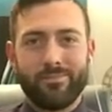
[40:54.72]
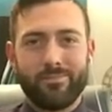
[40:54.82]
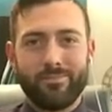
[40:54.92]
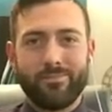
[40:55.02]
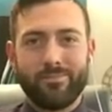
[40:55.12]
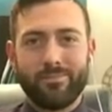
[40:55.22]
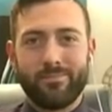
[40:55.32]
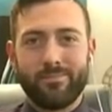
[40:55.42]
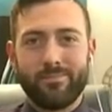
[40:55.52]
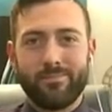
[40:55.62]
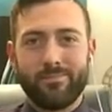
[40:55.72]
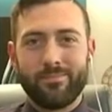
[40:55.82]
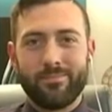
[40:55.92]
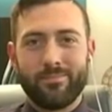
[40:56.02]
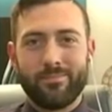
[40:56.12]

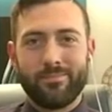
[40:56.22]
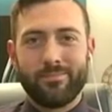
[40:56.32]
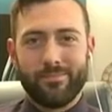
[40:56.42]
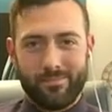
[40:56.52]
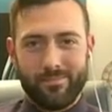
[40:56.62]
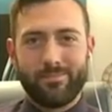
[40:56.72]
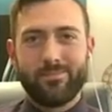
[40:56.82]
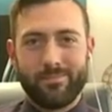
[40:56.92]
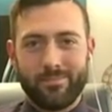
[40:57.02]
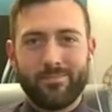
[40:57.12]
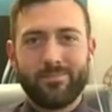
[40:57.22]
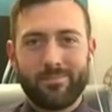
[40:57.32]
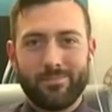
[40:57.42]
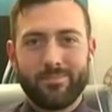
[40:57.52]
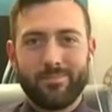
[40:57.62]

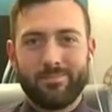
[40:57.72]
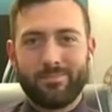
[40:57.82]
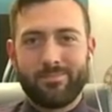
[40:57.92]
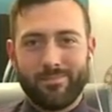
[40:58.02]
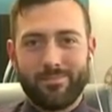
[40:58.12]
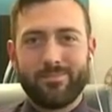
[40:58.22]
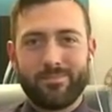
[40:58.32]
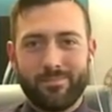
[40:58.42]
(not speaking)